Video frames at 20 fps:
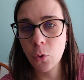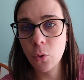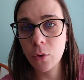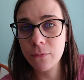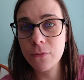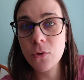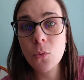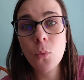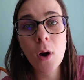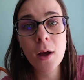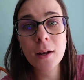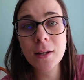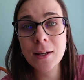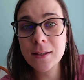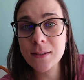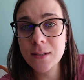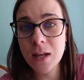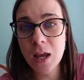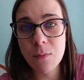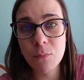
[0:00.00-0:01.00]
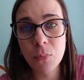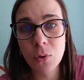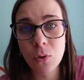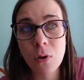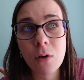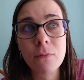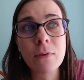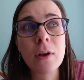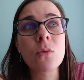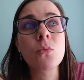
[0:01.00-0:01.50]
or if you want an
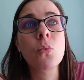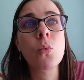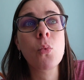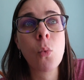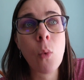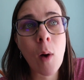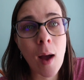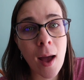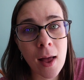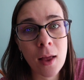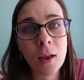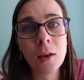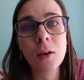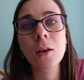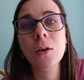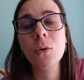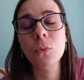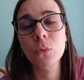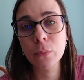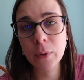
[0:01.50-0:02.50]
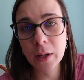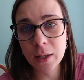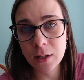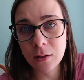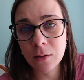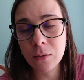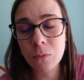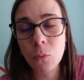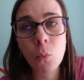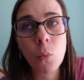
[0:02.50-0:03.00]
example of a
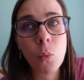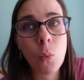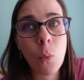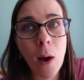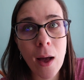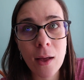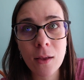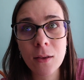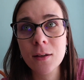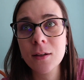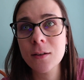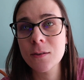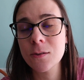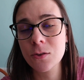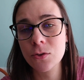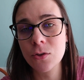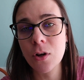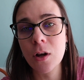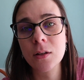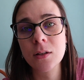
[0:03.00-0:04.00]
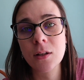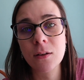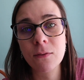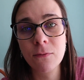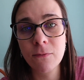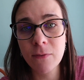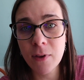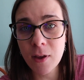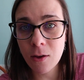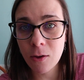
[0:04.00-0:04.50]
well-written, well-constructed
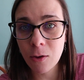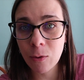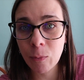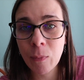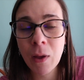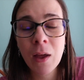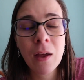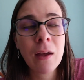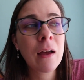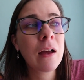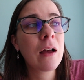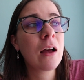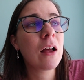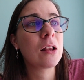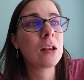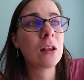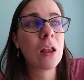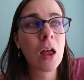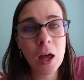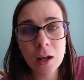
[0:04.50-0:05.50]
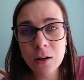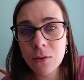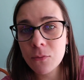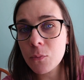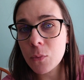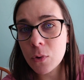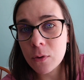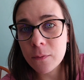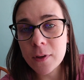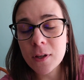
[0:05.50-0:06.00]
film, a lot of
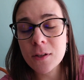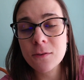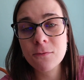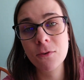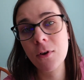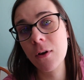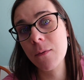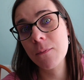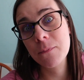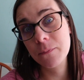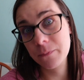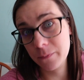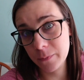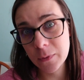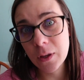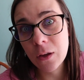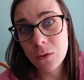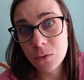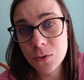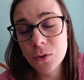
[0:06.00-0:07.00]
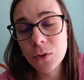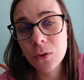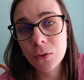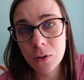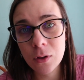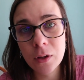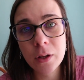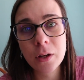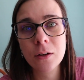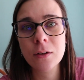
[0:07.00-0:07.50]
movies from those
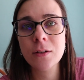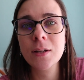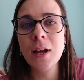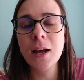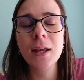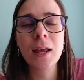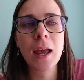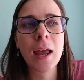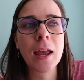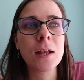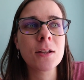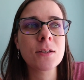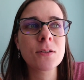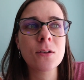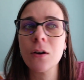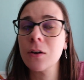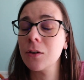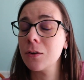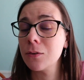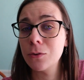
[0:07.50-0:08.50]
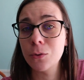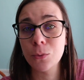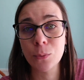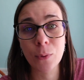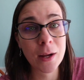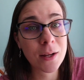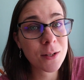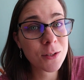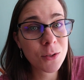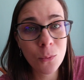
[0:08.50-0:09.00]
earlier decades are
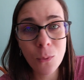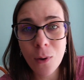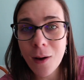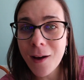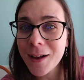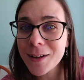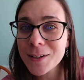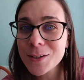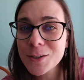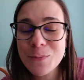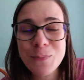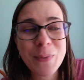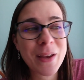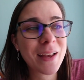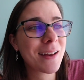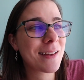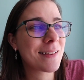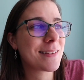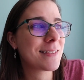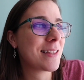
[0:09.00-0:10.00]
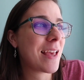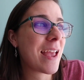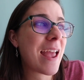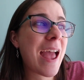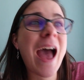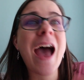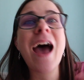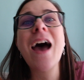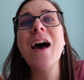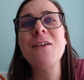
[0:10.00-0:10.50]
great to watch because they
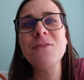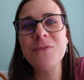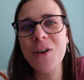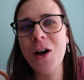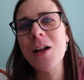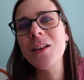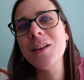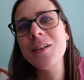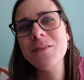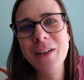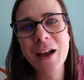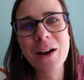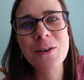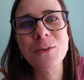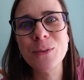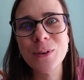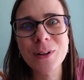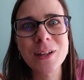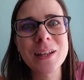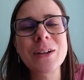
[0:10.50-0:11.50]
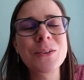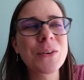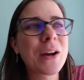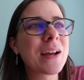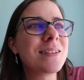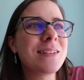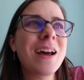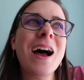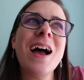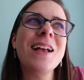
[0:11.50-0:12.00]
have all of that really
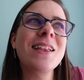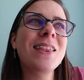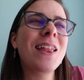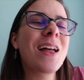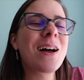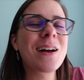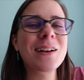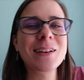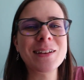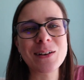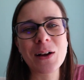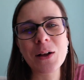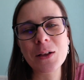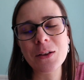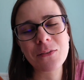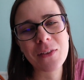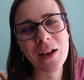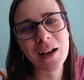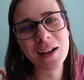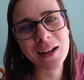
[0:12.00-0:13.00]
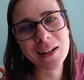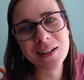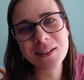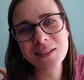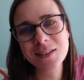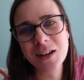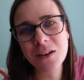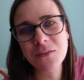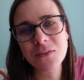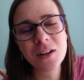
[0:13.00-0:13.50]
great dialogue and all of that kind of
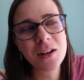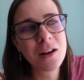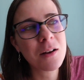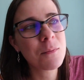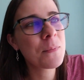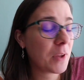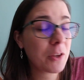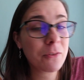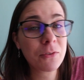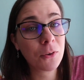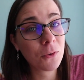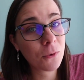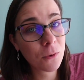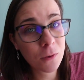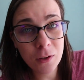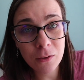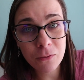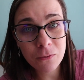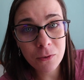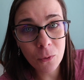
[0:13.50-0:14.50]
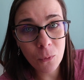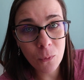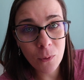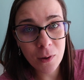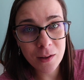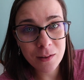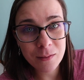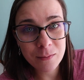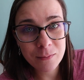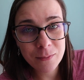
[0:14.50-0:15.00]
stuff in them. If you're looking for
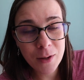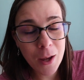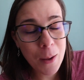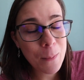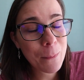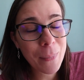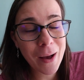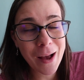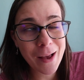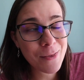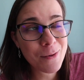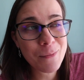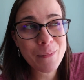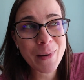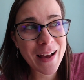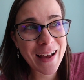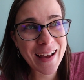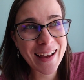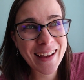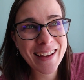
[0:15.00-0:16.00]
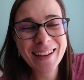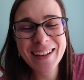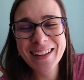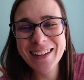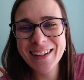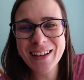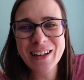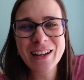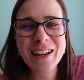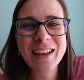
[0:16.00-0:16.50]
one, by the by,
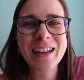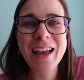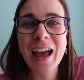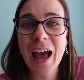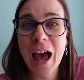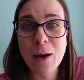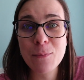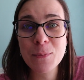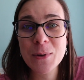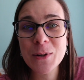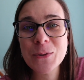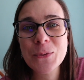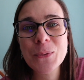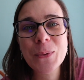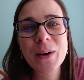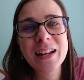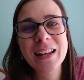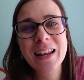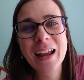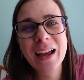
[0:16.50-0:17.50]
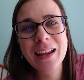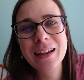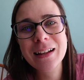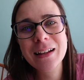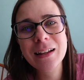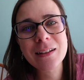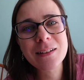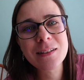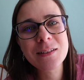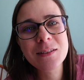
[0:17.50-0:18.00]
uh, It Happened One
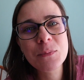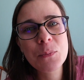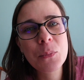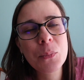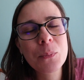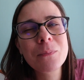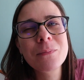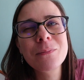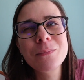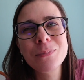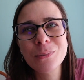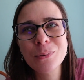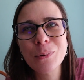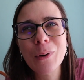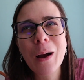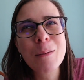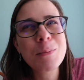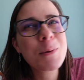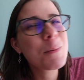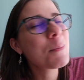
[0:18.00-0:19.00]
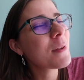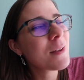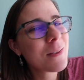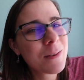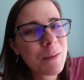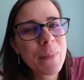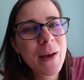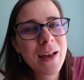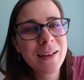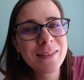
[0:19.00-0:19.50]
Night is probably
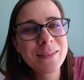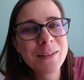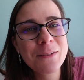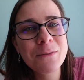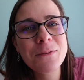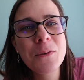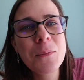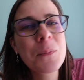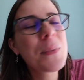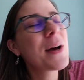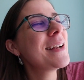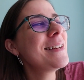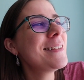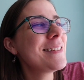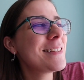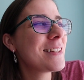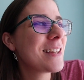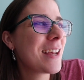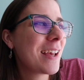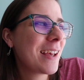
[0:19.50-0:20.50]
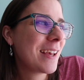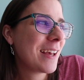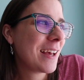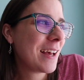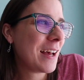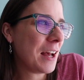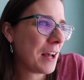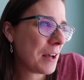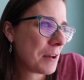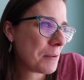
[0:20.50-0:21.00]
the best of the bunch.
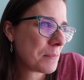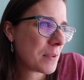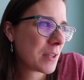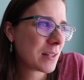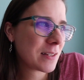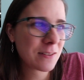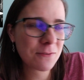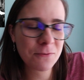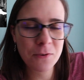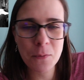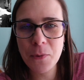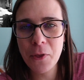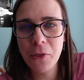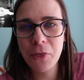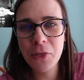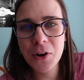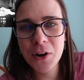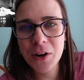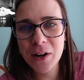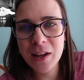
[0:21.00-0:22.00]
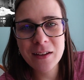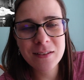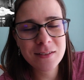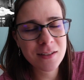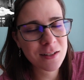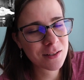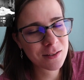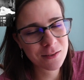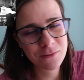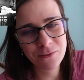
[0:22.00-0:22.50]
Um, it's from the thirties,
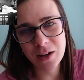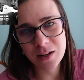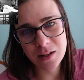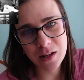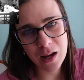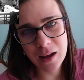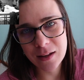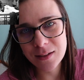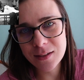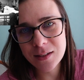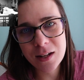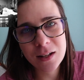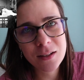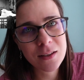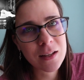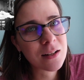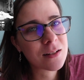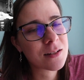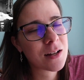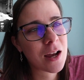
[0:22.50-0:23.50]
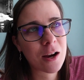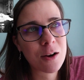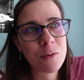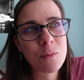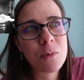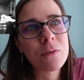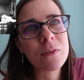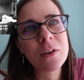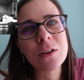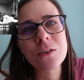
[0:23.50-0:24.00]
it's fantastic. The entire
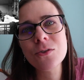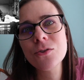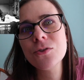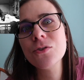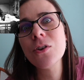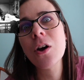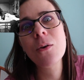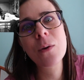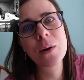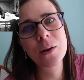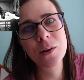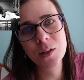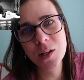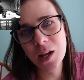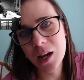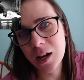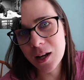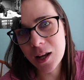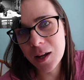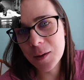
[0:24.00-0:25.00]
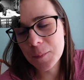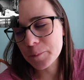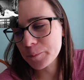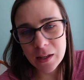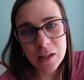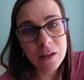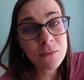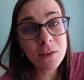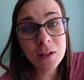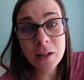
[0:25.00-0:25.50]
movie is so entertaining.
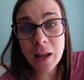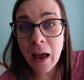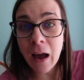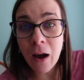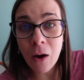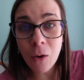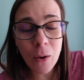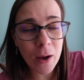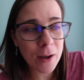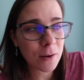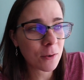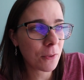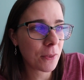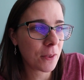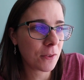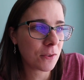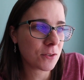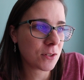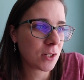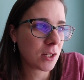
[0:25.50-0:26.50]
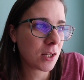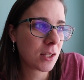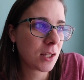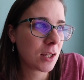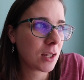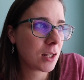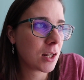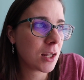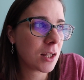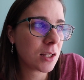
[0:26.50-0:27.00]
Even now, I don't think there's
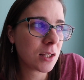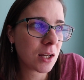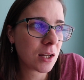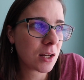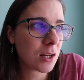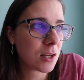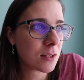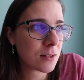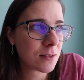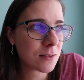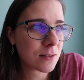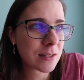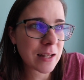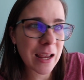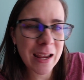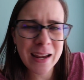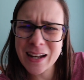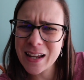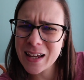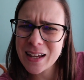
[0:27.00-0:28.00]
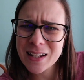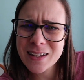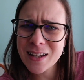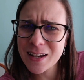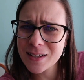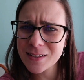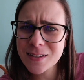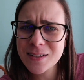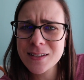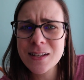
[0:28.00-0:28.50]
anything in it that is dated
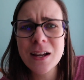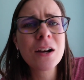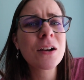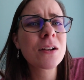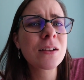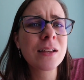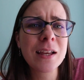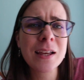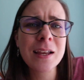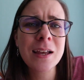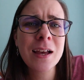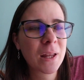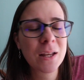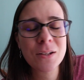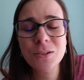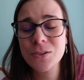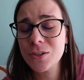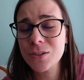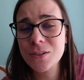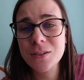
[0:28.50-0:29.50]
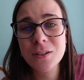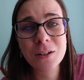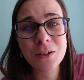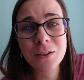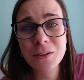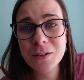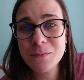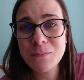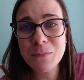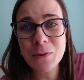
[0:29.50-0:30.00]
necessarily. It's just a
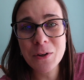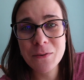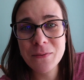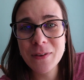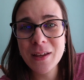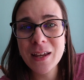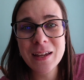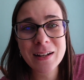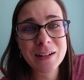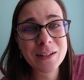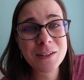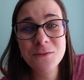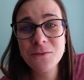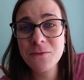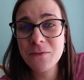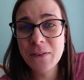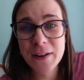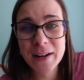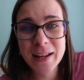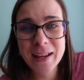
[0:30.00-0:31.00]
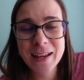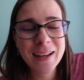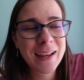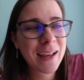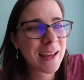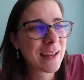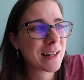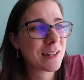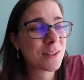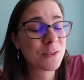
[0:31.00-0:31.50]
good movie and it's
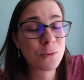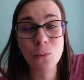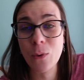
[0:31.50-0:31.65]
funny and it's